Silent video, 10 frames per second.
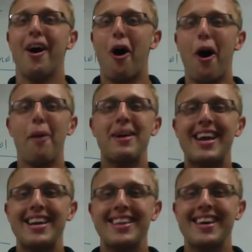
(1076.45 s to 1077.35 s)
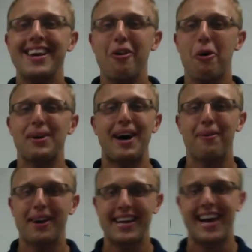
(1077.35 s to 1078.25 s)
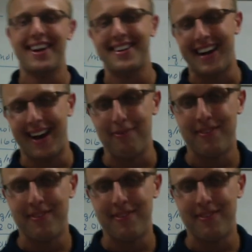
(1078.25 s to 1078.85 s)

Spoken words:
harming anything or without running out of time.